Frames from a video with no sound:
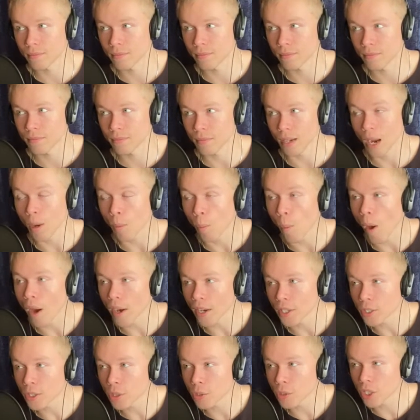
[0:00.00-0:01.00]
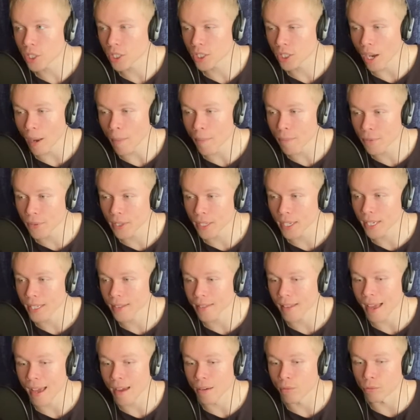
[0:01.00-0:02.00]
I want to do something in
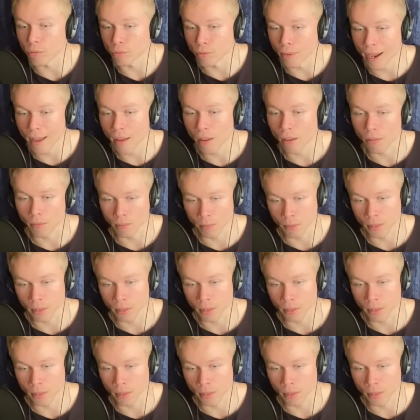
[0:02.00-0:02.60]
that realm.